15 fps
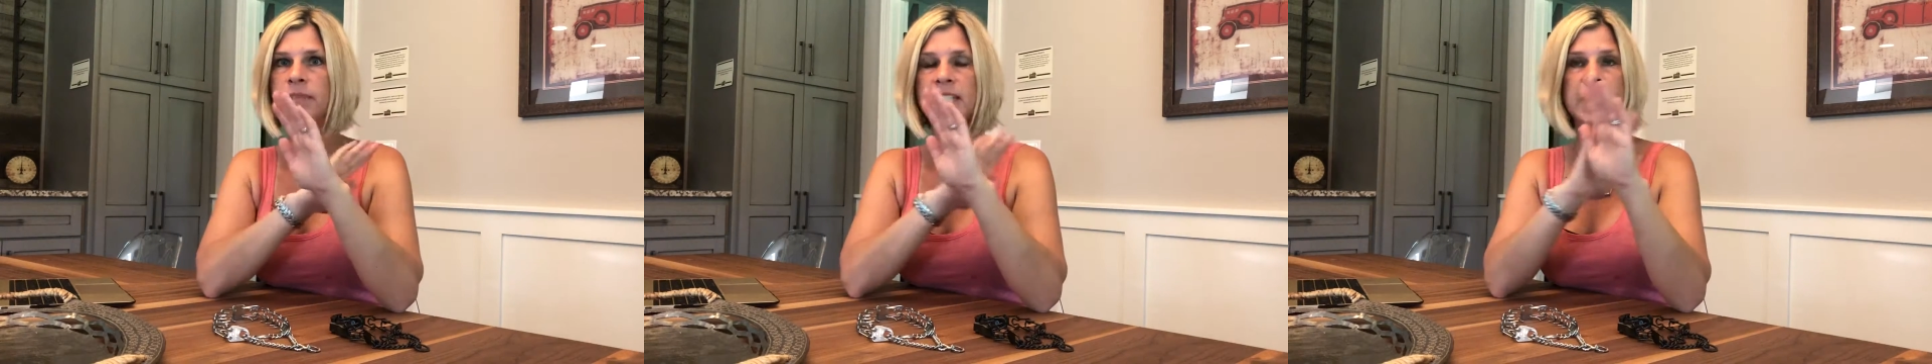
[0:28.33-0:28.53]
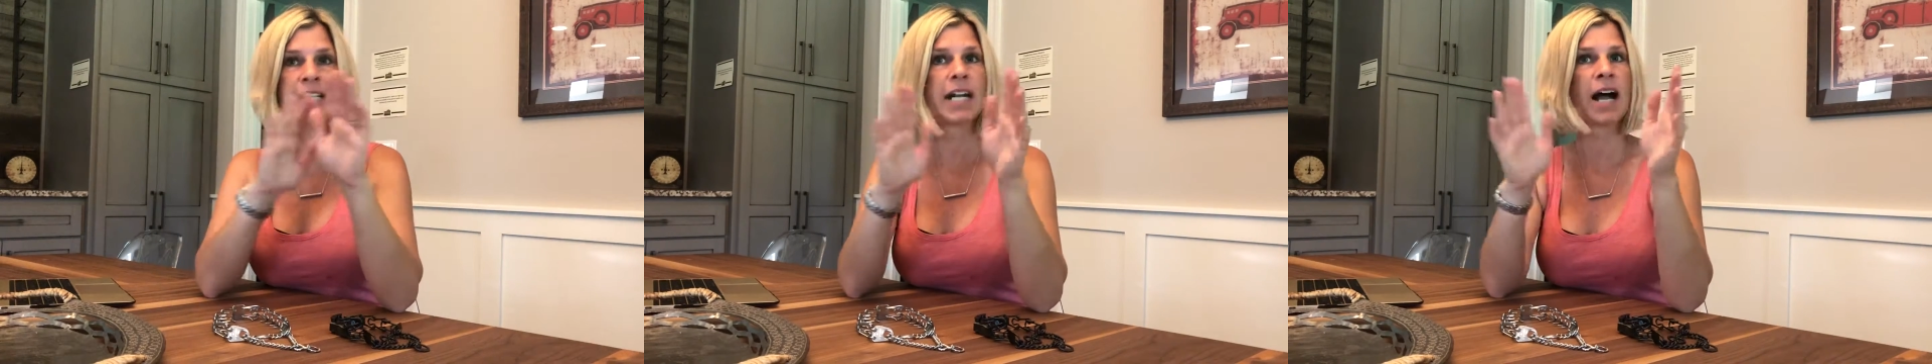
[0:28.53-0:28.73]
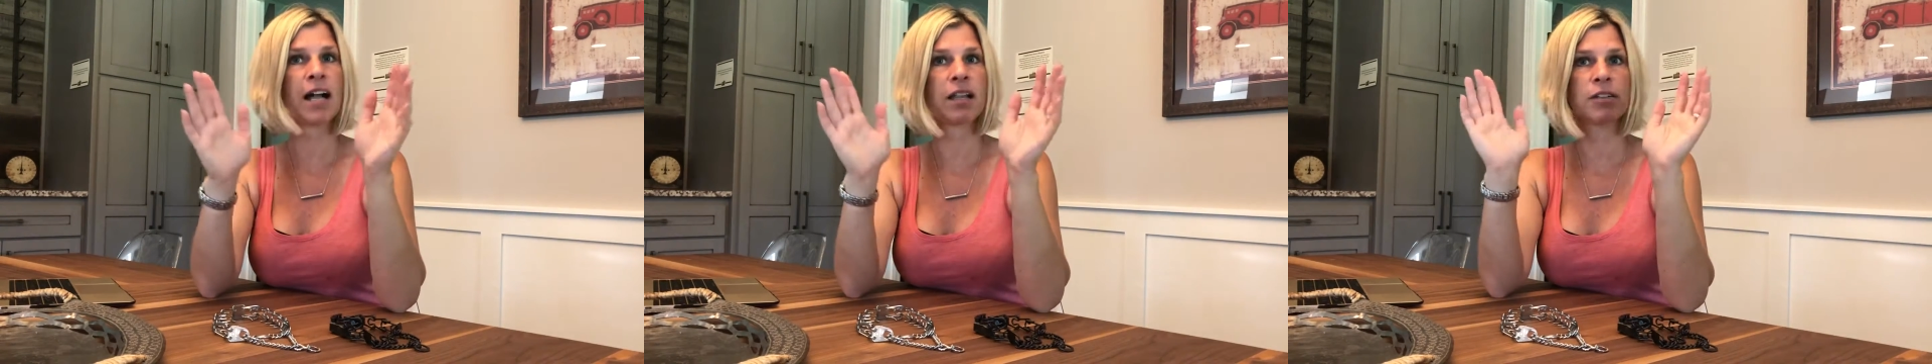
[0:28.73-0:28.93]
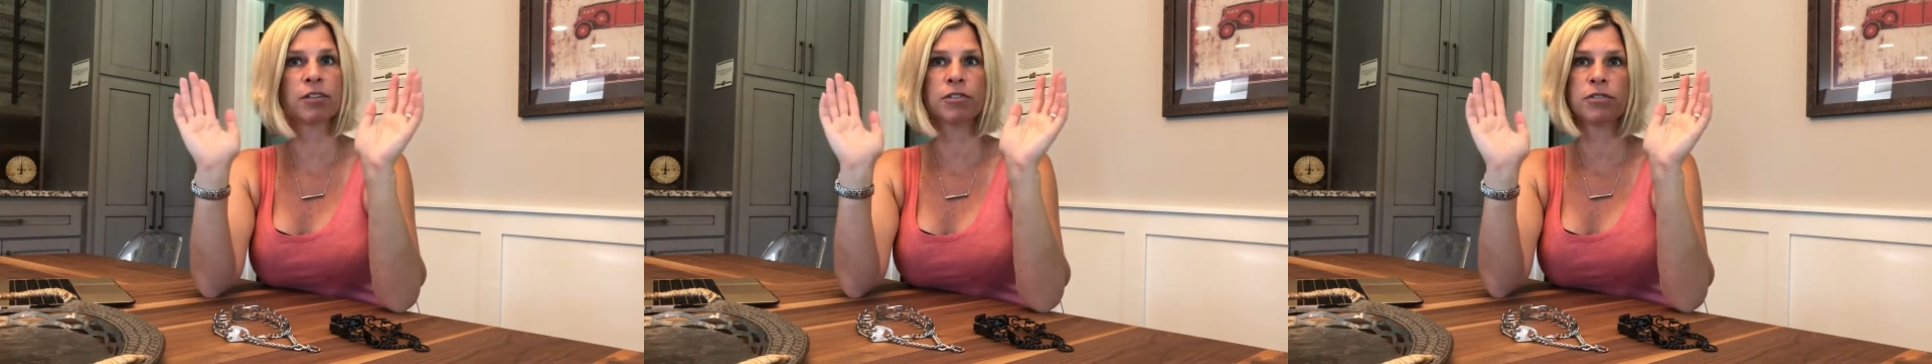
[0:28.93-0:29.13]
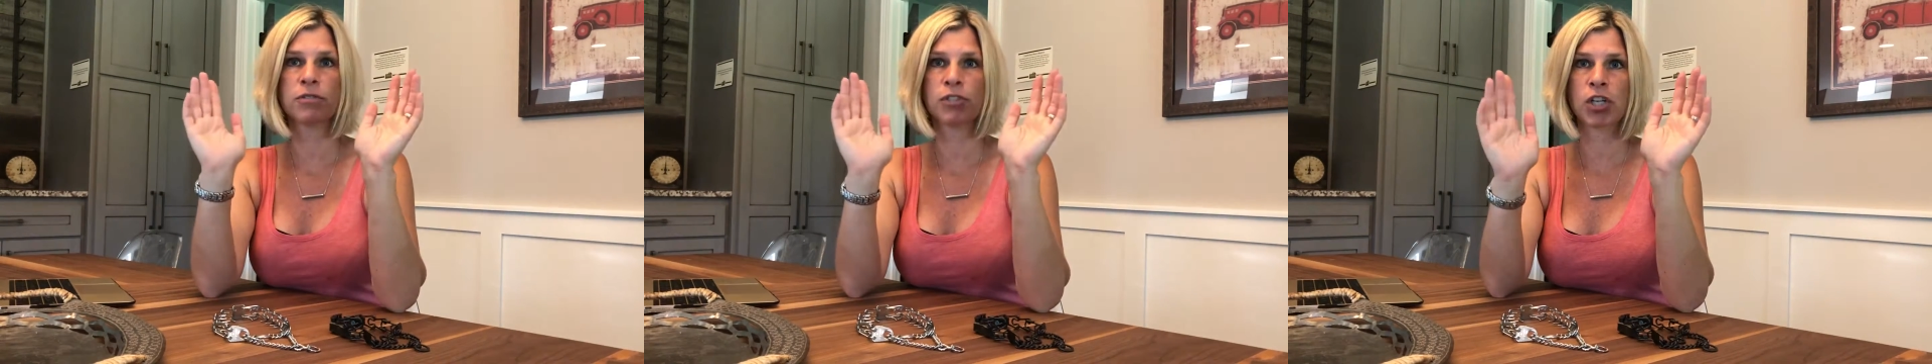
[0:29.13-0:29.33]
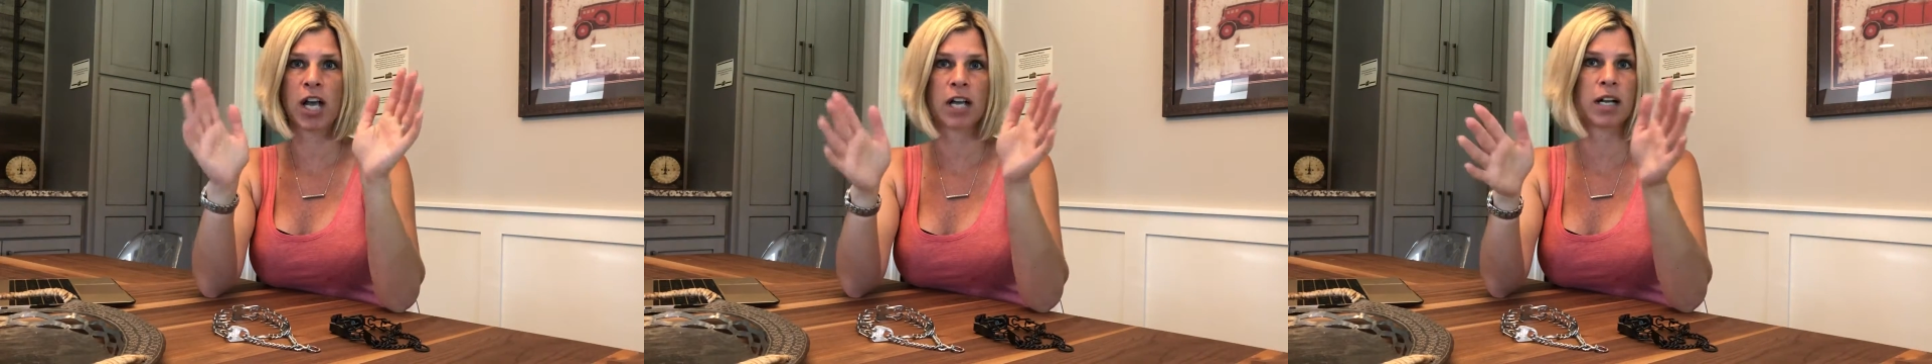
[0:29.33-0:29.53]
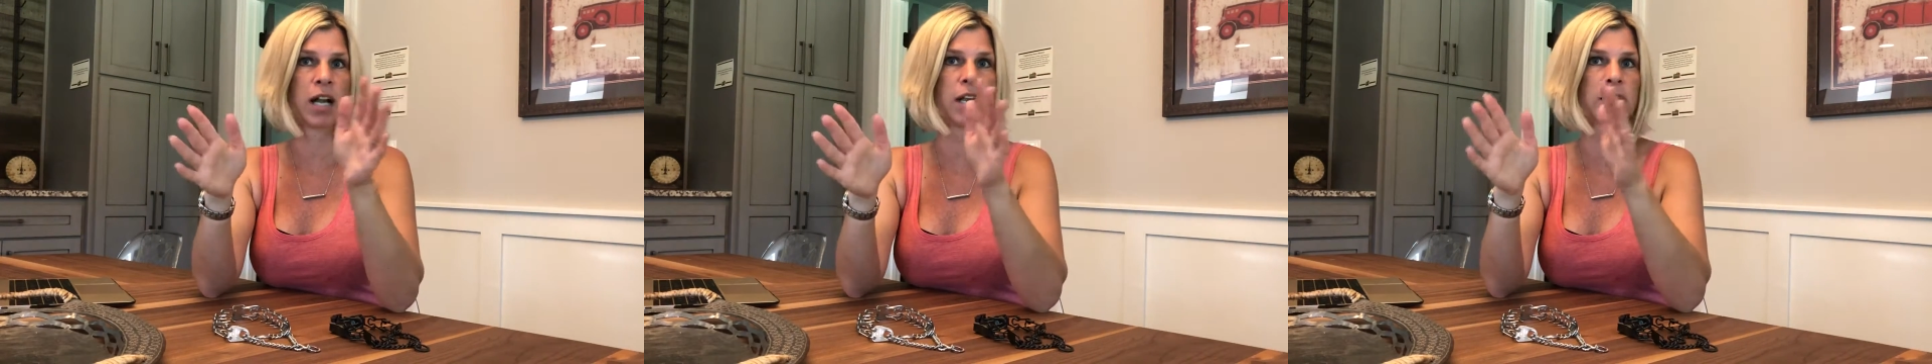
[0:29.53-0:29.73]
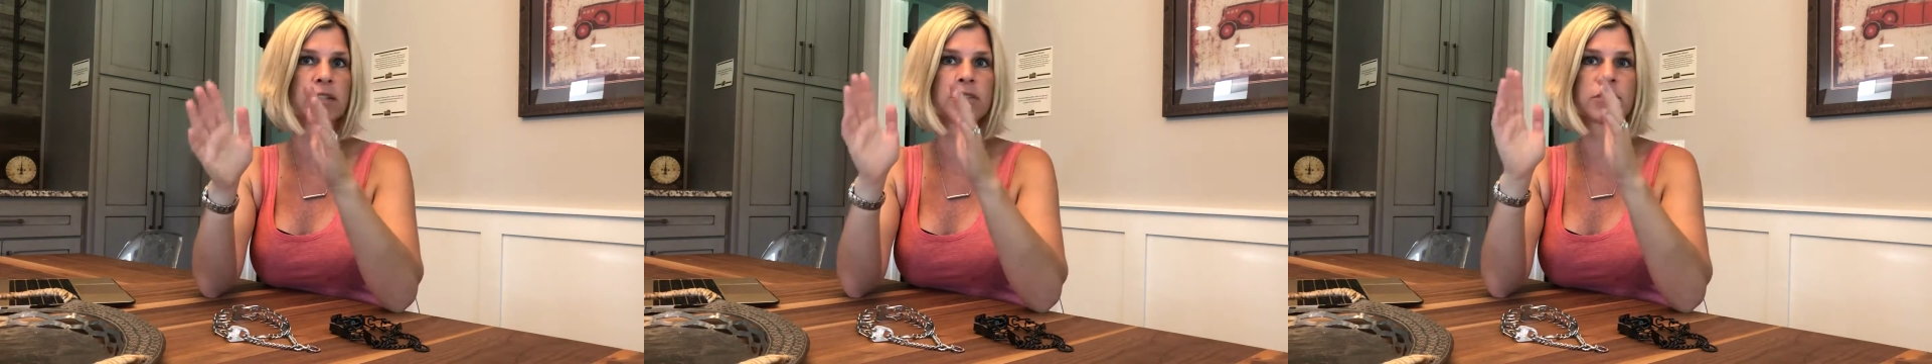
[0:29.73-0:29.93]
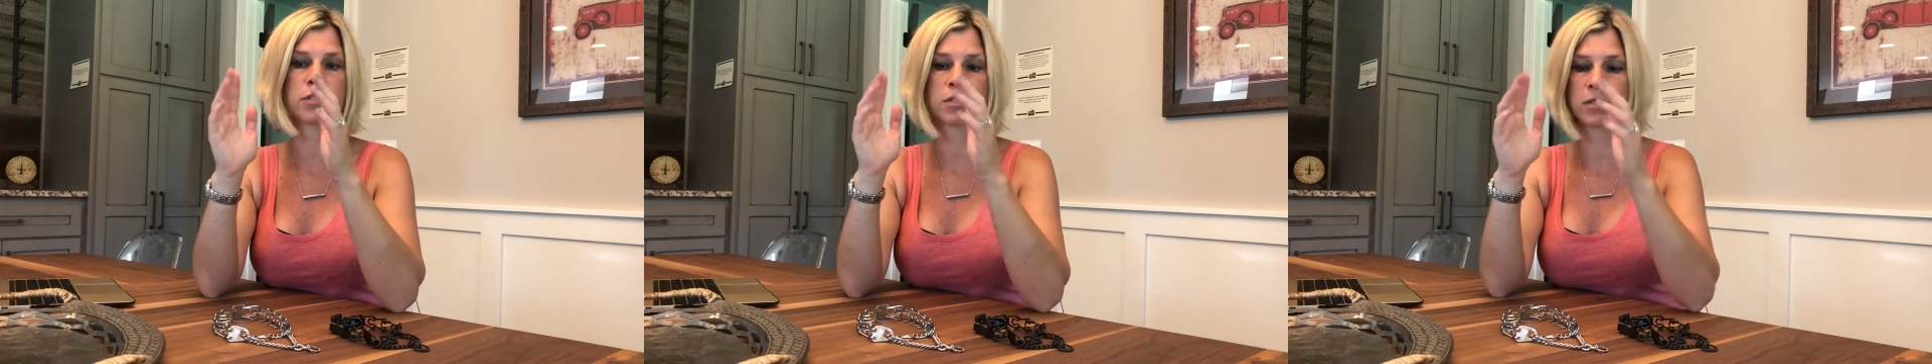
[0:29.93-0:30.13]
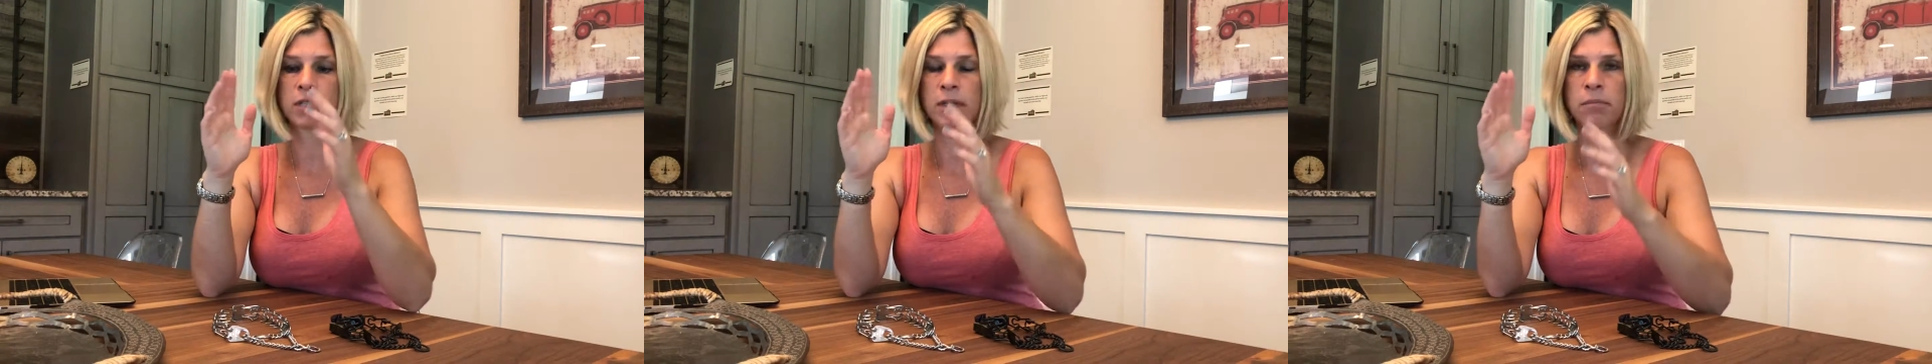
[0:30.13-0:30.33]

e-collars, shock collars,